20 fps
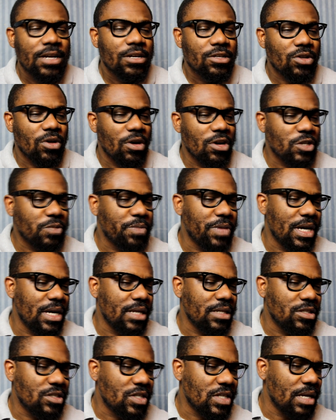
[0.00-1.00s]
So
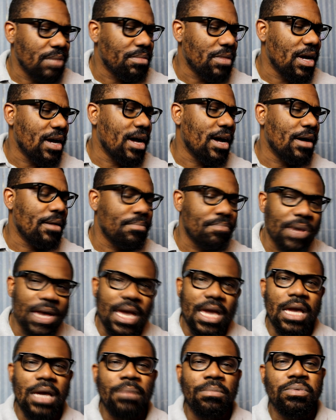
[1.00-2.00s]
husband just said,
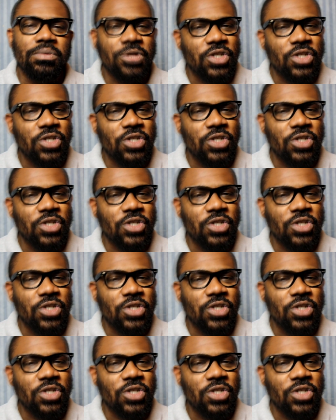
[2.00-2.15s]
babe,